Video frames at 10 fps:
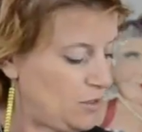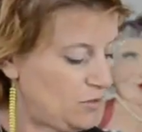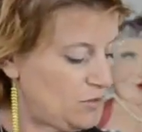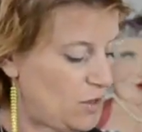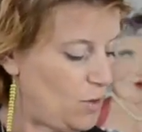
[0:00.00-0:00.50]

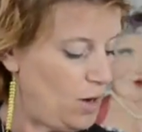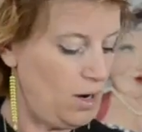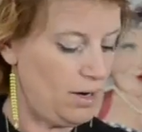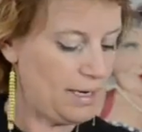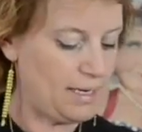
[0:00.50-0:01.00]
So
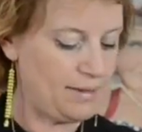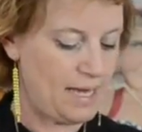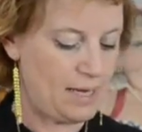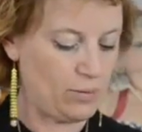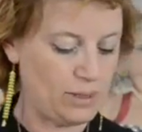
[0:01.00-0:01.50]
I
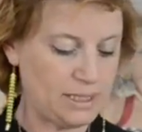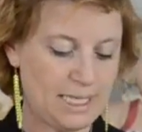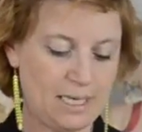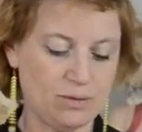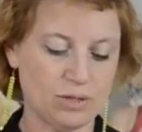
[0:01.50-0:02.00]
then went
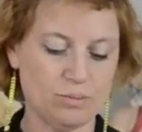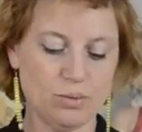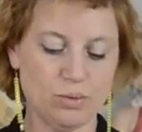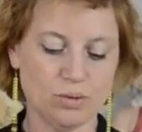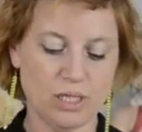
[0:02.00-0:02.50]
out and
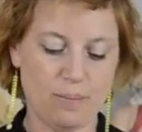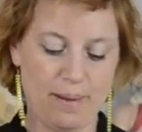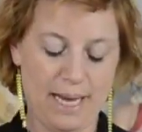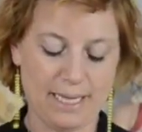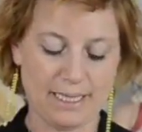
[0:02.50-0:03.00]
bought a
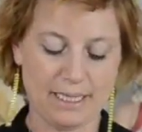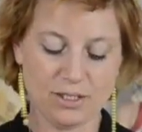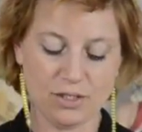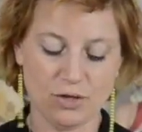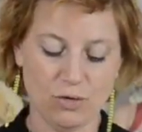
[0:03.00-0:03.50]

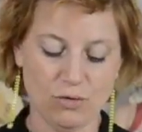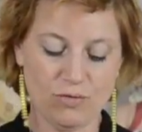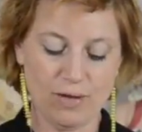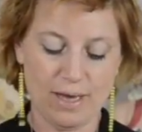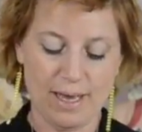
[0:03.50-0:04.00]
packet
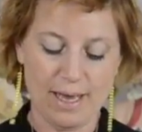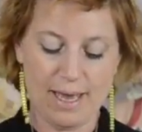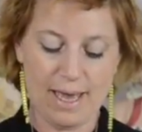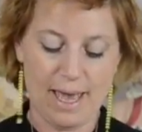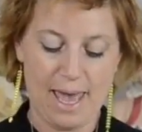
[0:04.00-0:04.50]
of
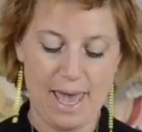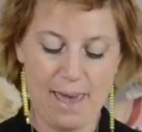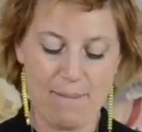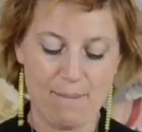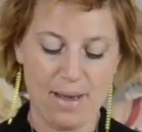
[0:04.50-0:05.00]

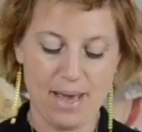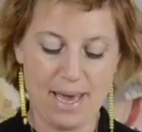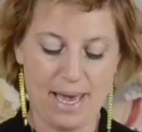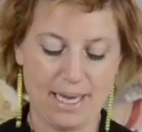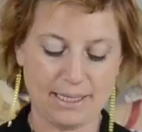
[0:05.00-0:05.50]

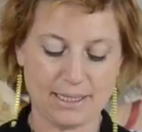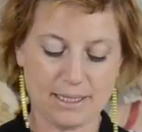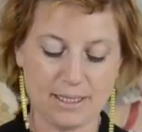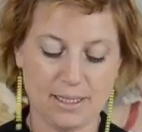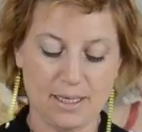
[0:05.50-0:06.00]
M8